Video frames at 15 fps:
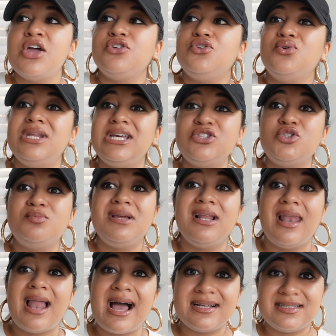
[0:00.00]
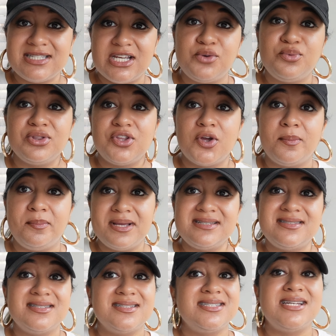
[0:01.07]
You need to be locked in with your
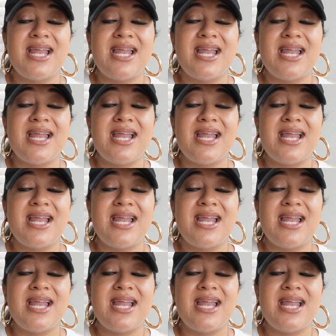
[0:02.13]
business.